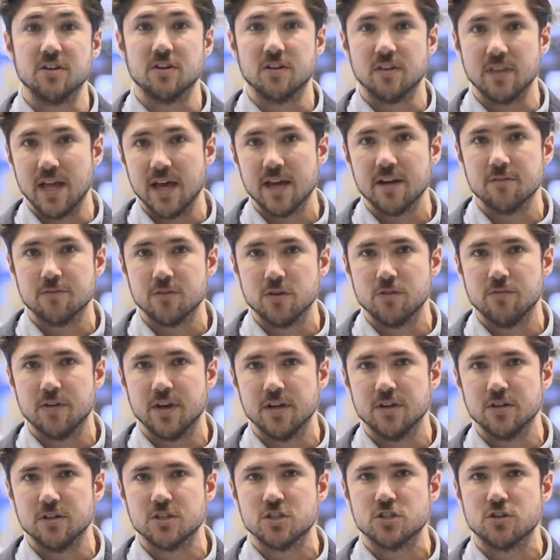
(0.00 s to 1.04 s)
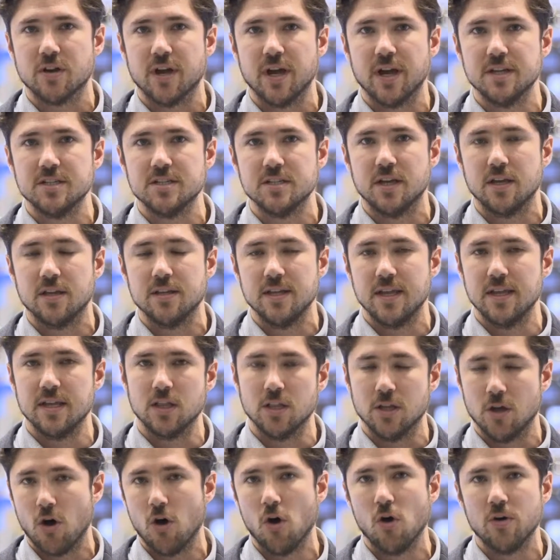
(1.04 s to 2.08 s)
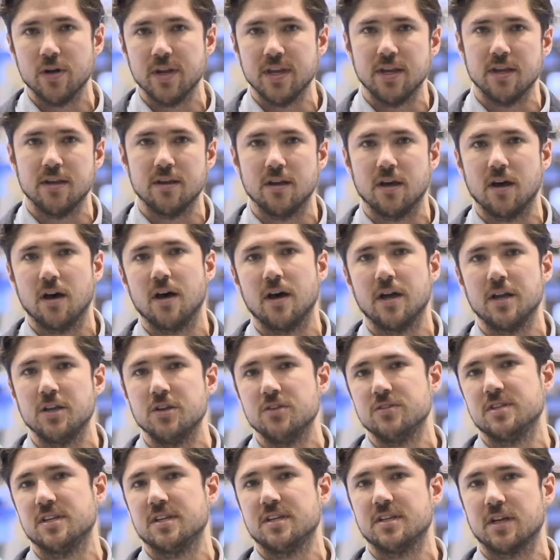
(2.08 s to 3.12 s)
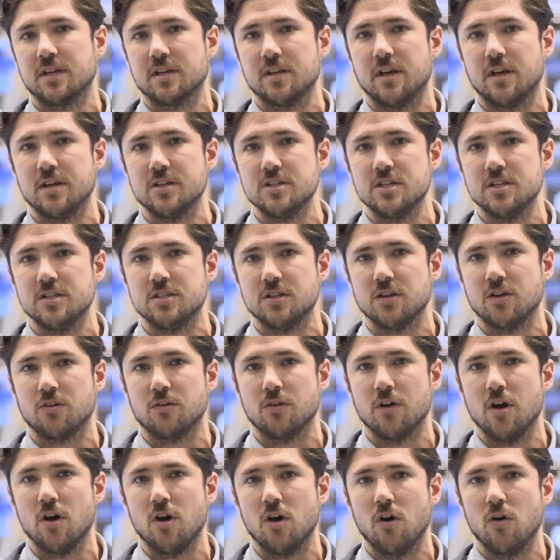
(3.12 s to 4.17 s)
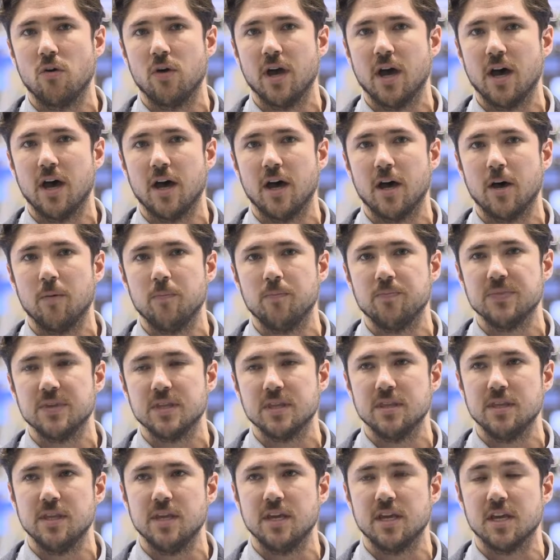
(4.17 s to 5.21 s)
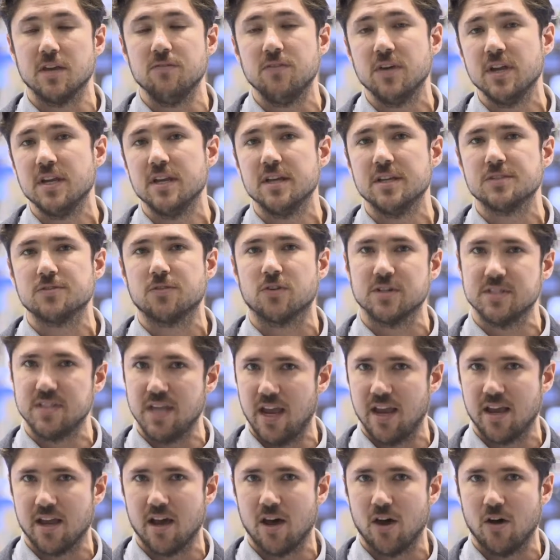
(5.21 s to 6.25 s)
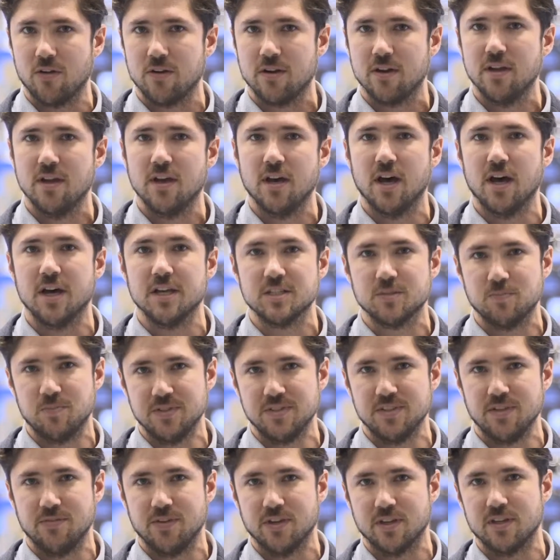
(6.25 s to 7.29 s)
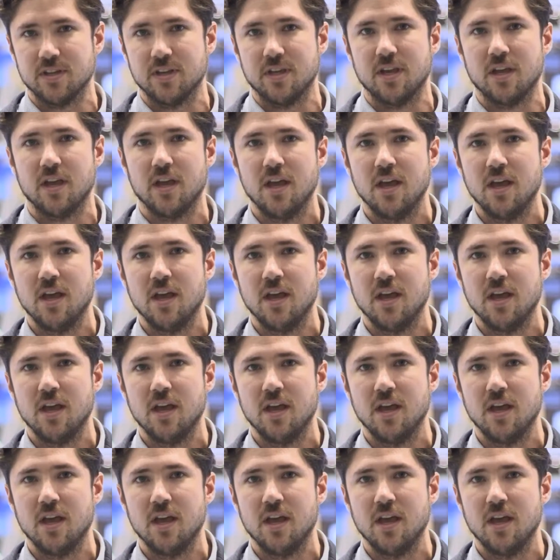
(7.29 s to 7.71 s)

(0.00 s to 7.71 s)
are a lot of new vendors trying to hone in on using technology to grow the convenience for takeout specifically.